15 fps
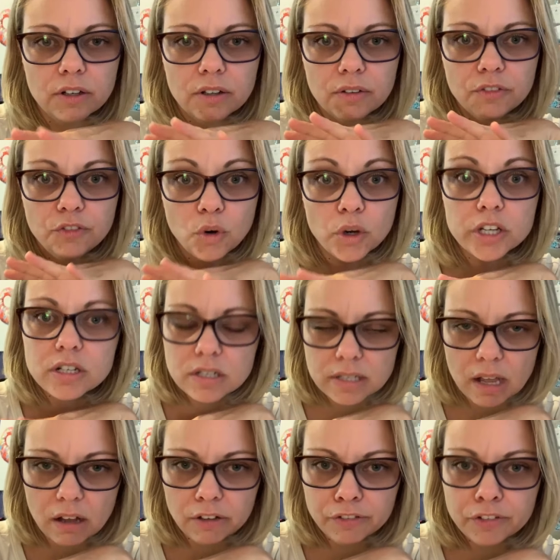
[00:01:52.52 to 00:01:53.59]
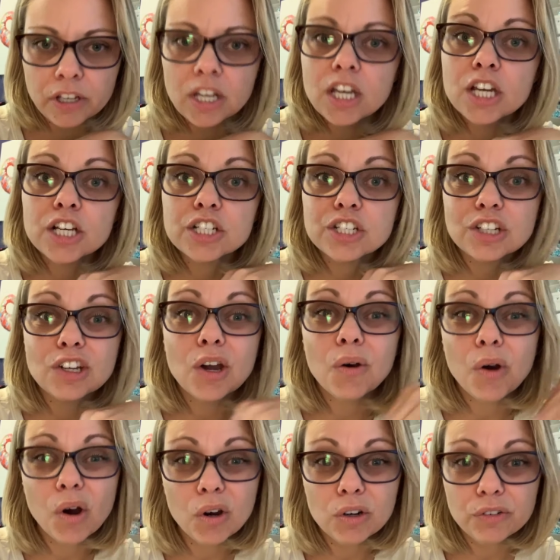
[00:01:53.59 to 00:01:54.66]
for yourself to go
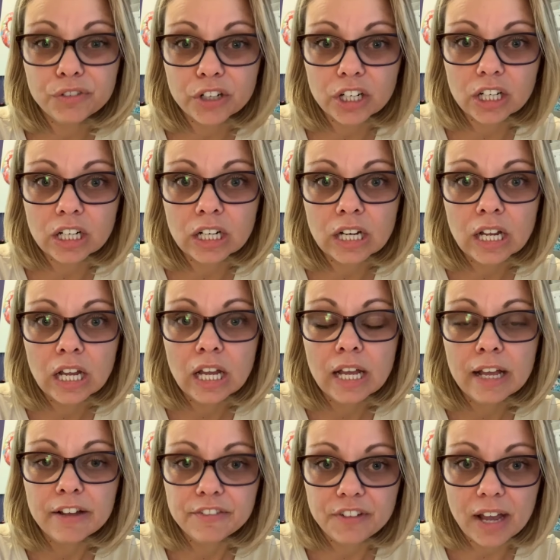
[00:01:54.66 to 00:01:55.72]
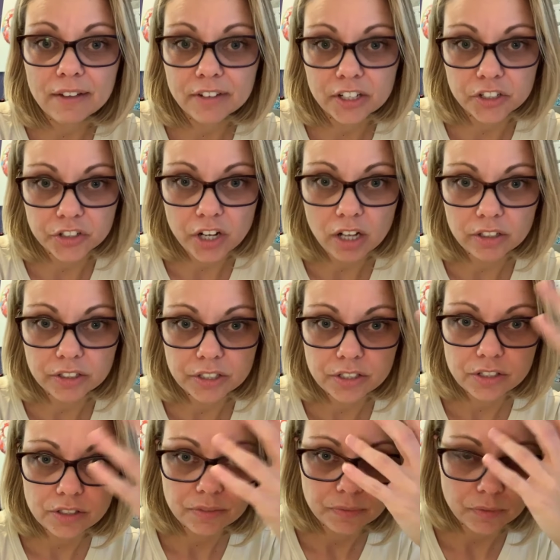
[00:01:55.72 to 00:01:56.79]
over
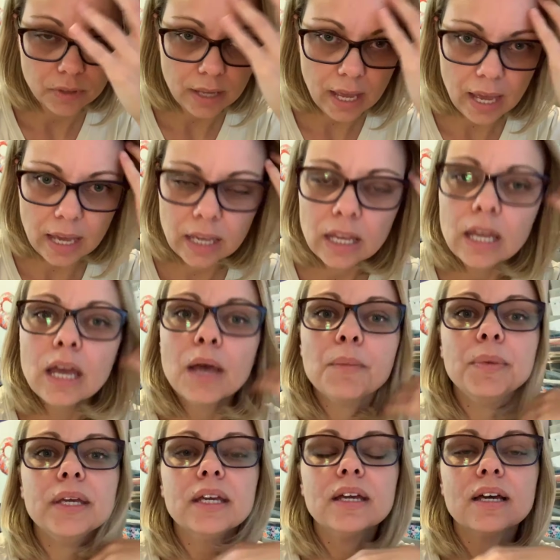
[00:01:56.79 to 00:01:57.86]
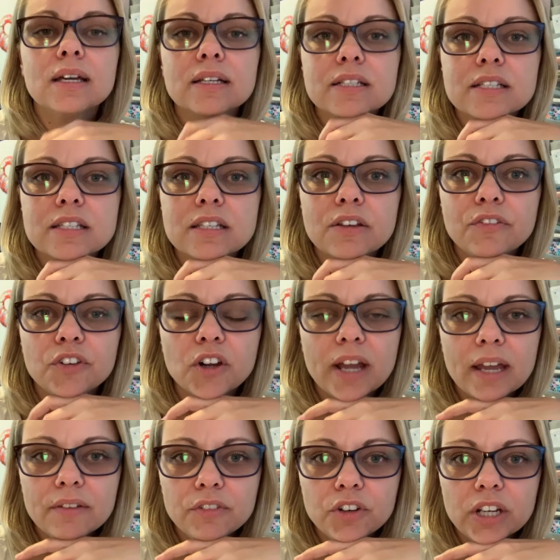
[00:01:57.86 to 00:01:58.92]
$500, okay? Because for
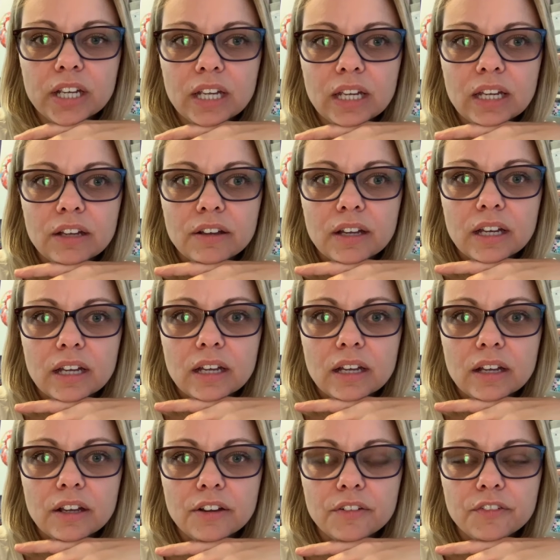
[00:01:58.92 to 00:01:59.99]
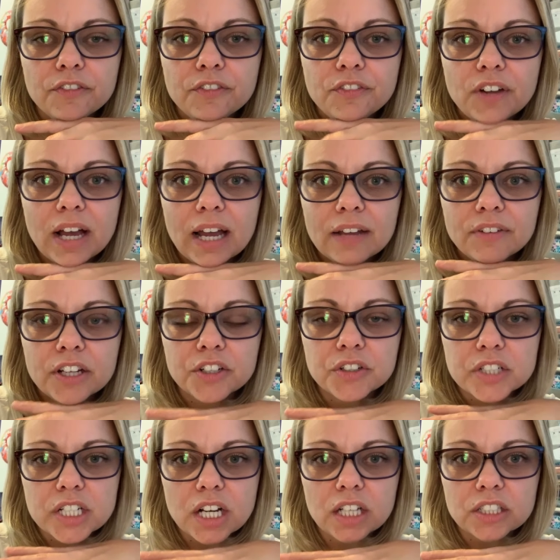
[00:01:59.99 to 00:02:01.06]
every
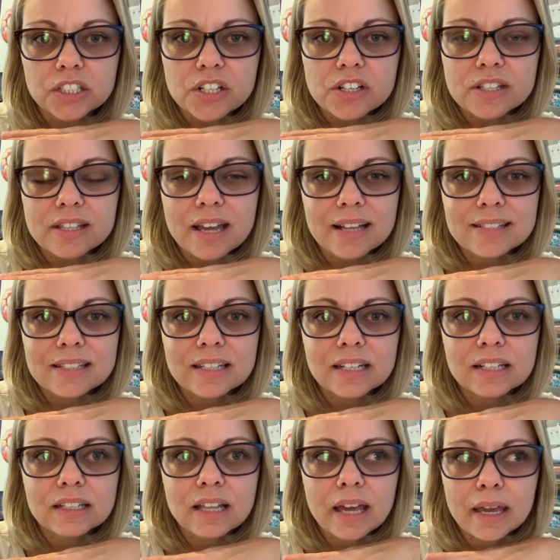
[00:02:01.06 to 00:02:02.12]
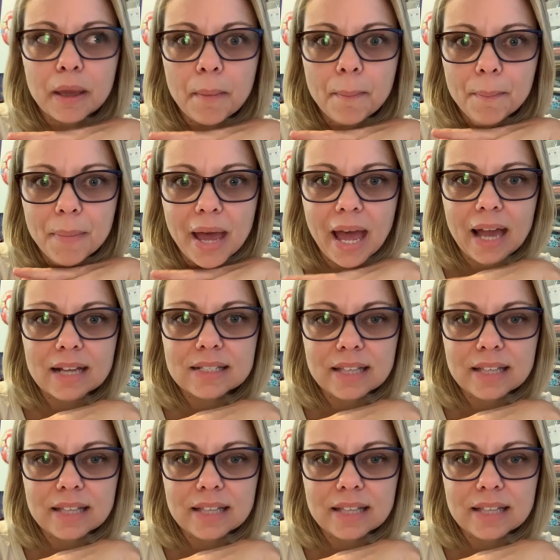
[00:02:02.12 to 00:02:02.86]
$500, that's gonna like max